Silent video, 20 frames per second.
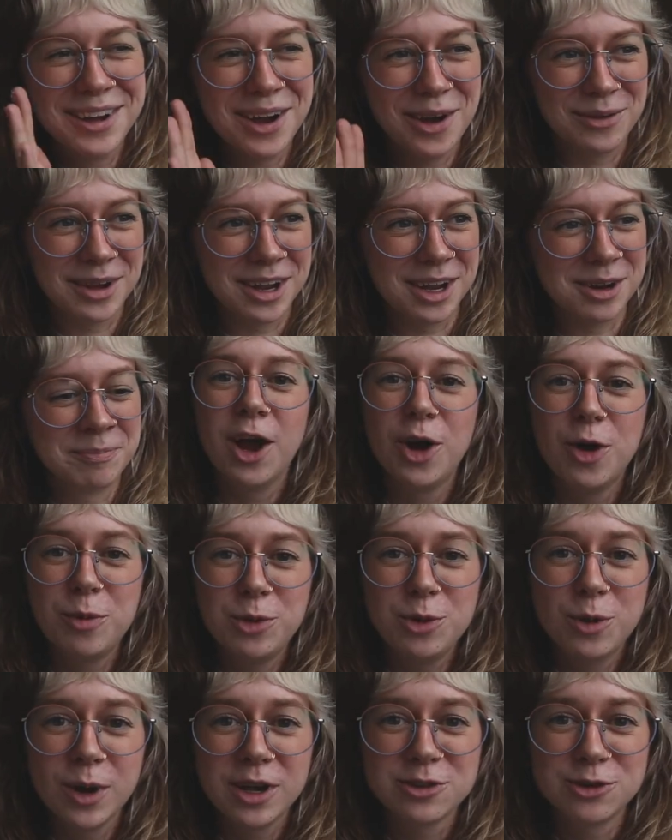Okay. I hope
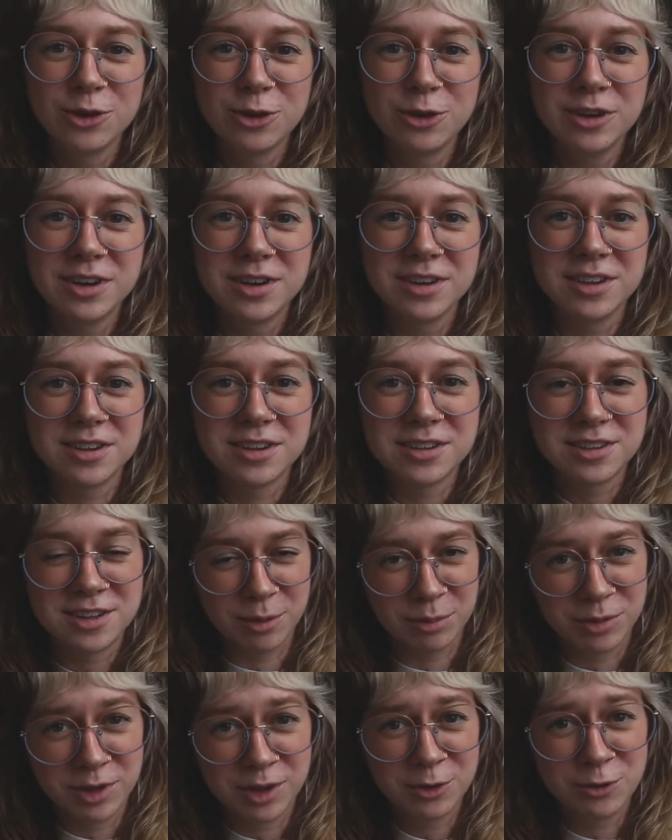you guys learned
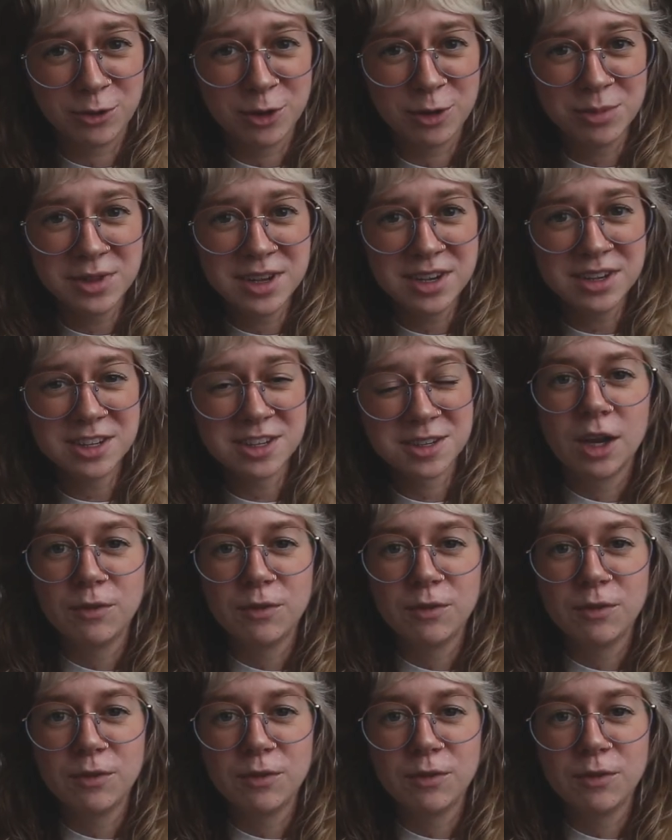something from this.